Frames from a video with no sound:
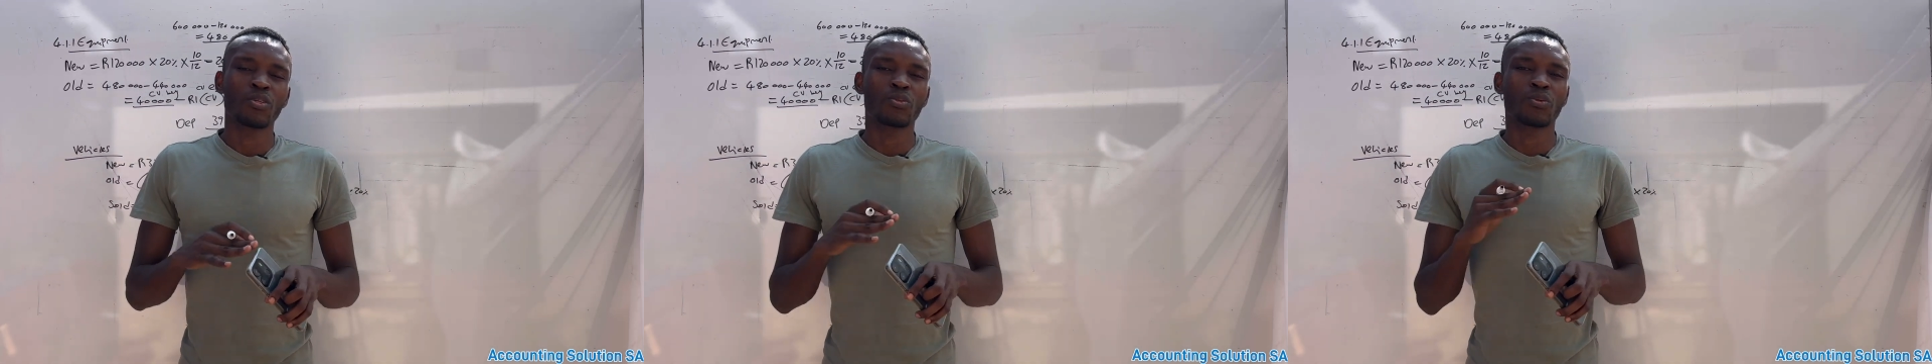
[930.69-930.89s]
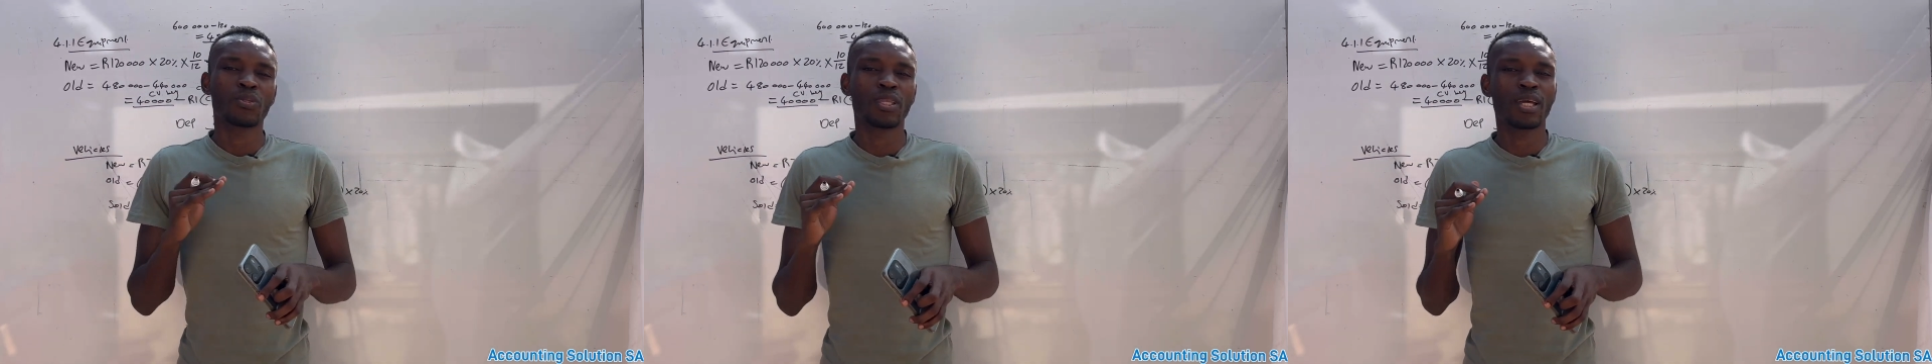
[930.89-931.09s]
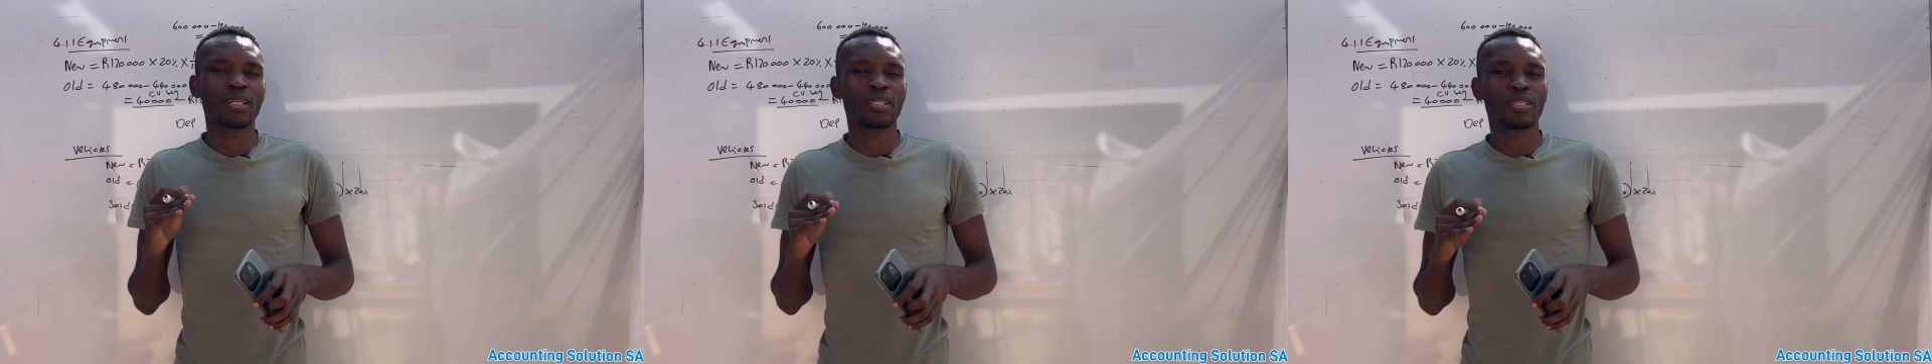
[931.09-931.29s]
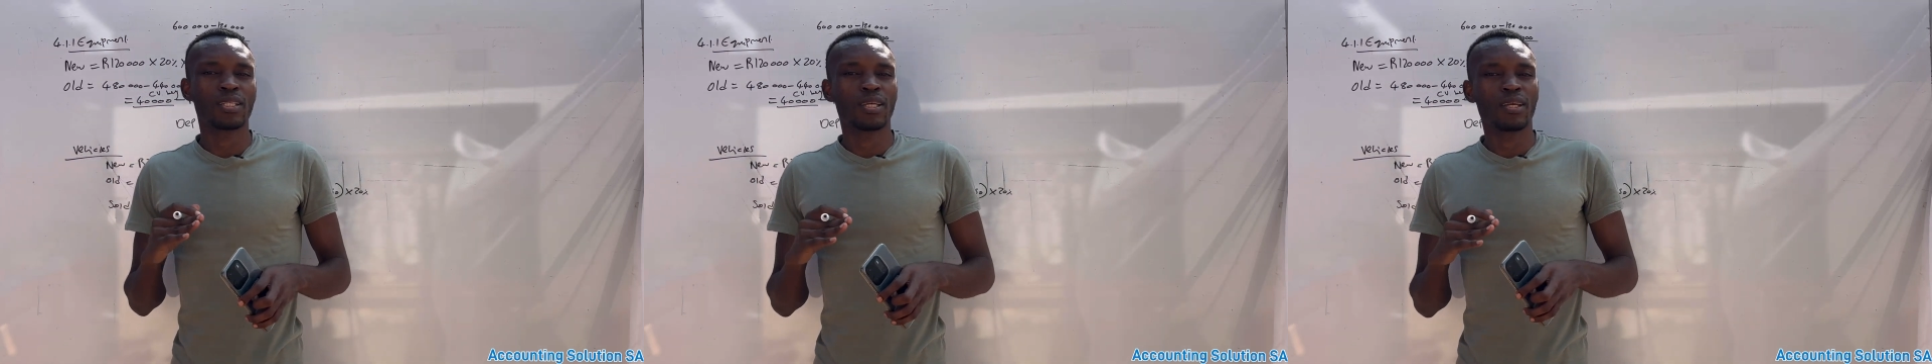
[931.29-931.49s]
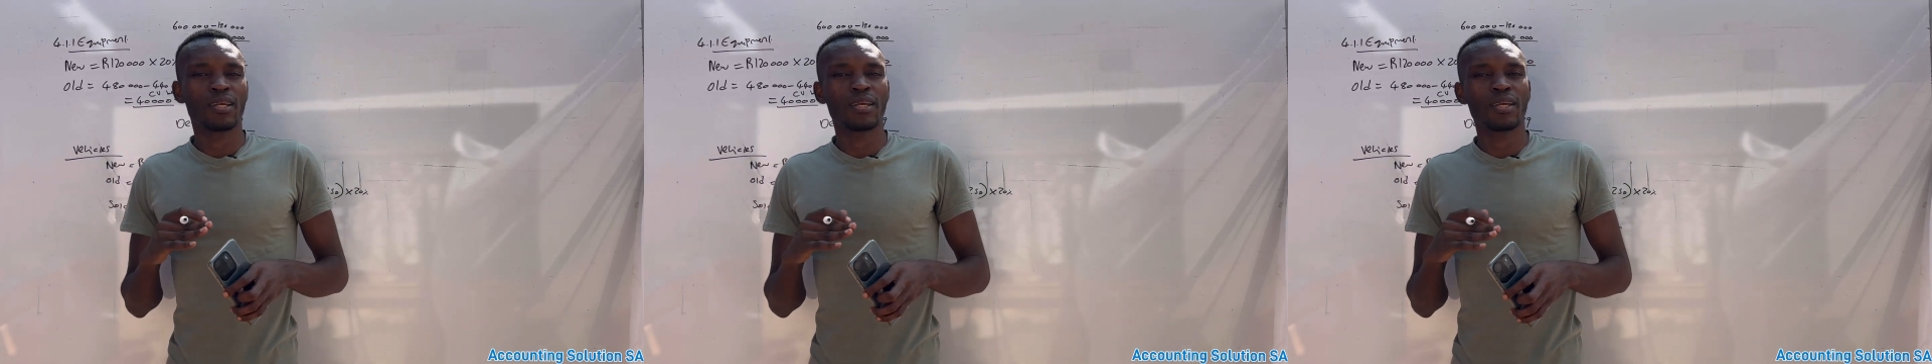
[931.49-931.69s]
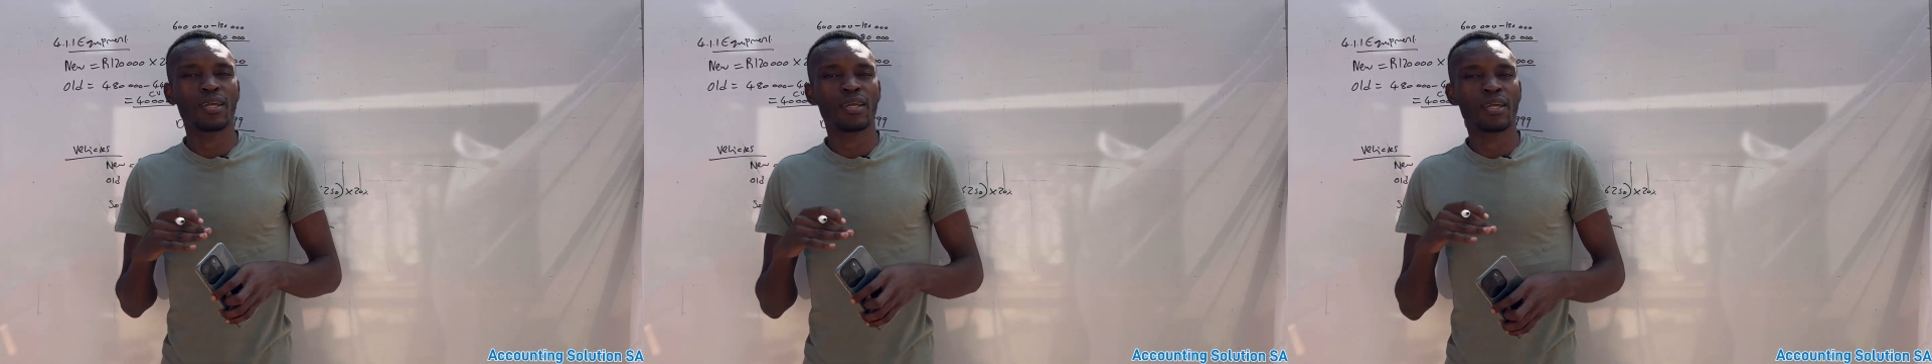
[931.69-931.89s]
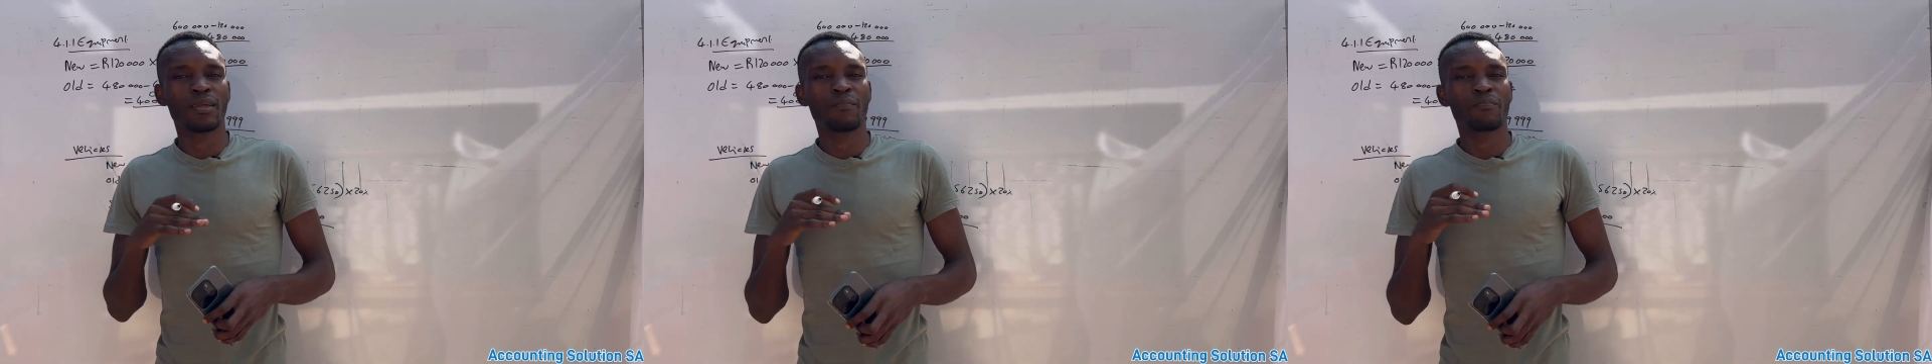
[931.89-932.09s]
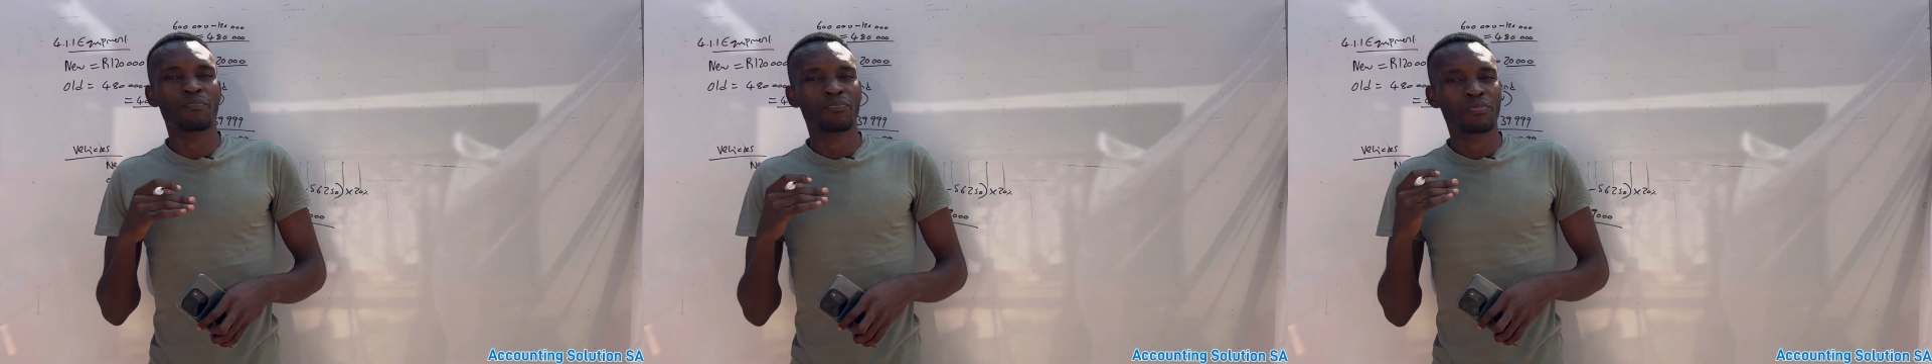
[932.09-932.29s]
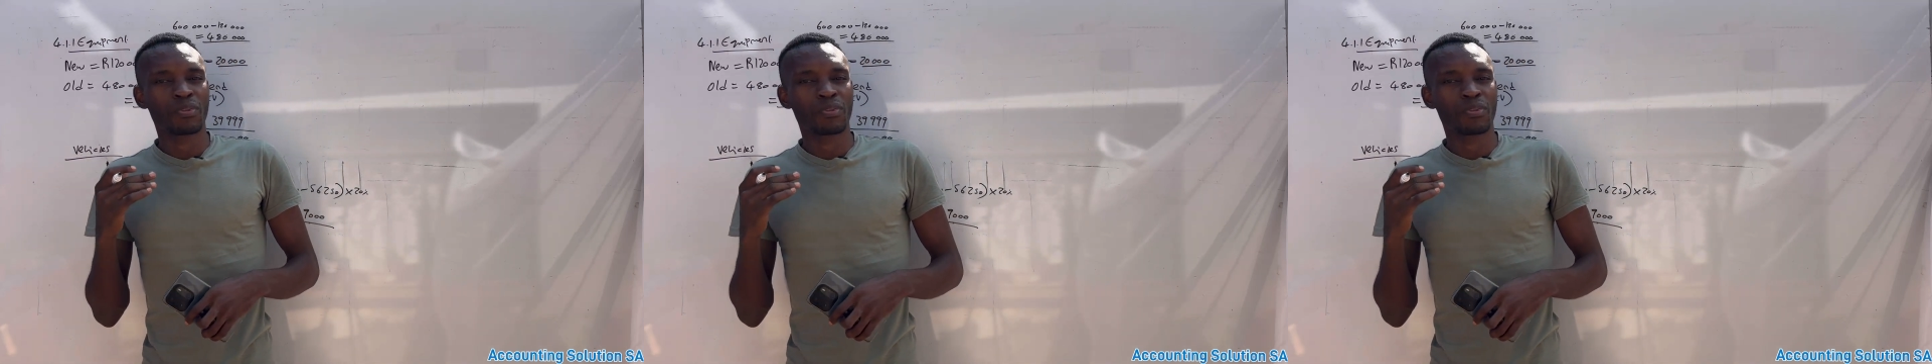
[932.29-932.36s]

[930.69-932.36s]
so that uh,